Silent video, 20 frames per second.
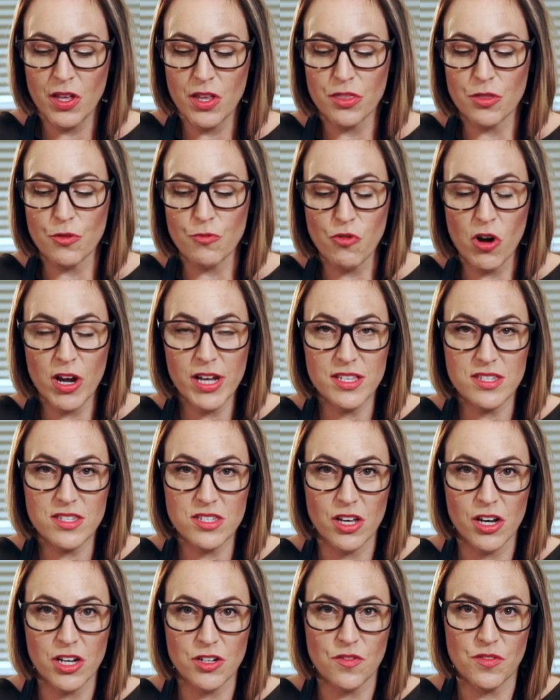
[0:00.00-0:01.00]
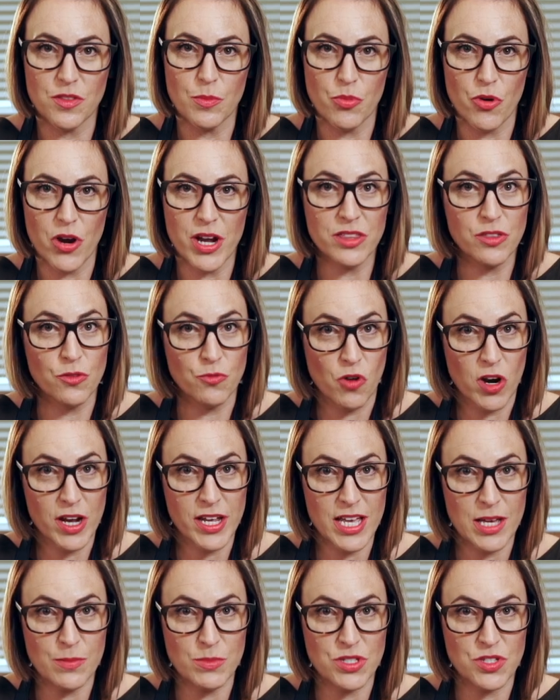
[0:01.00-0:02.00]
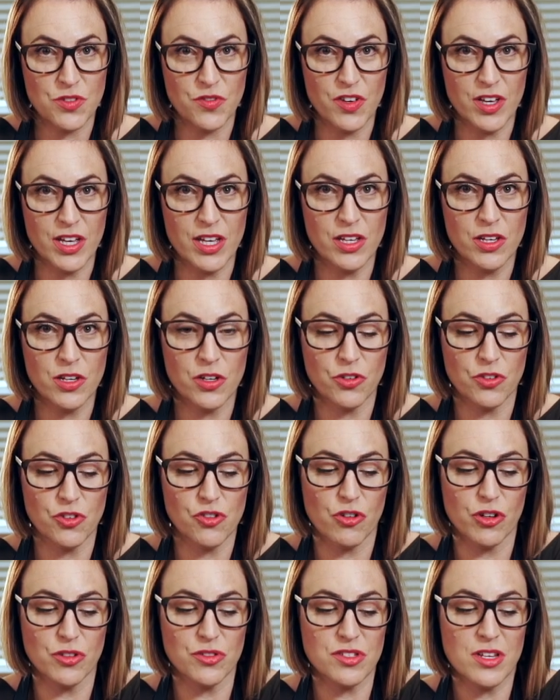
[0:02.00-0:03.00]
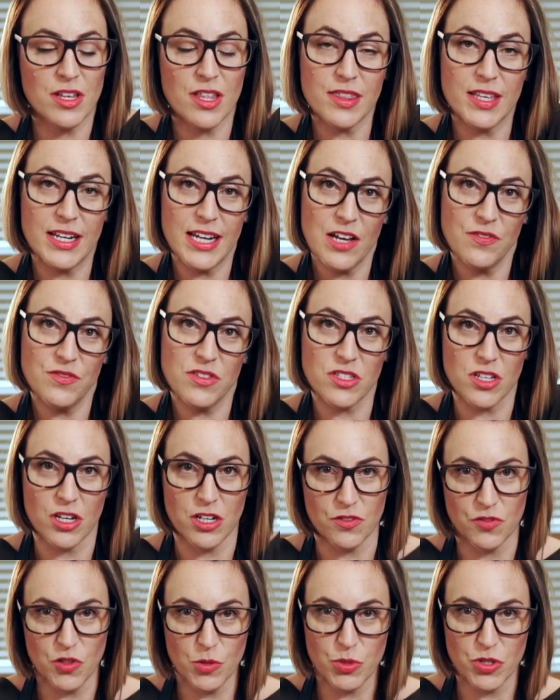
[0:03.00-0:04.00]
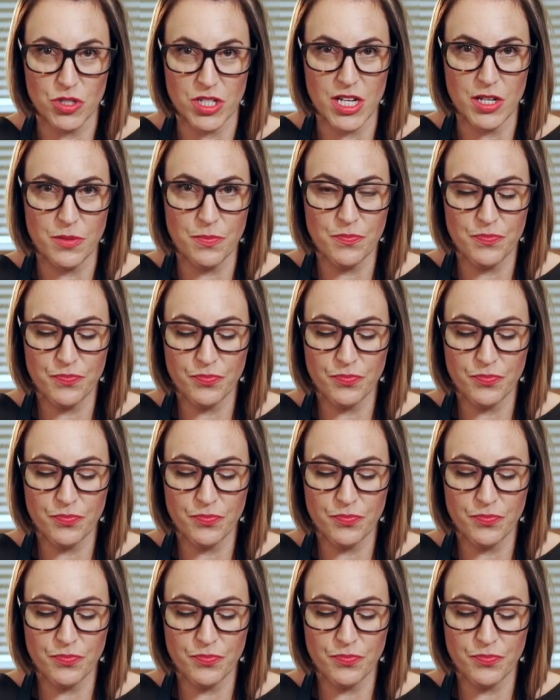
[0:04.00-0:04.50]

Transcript: The right side of the brain, the right hemisphere, controls the left side of your body.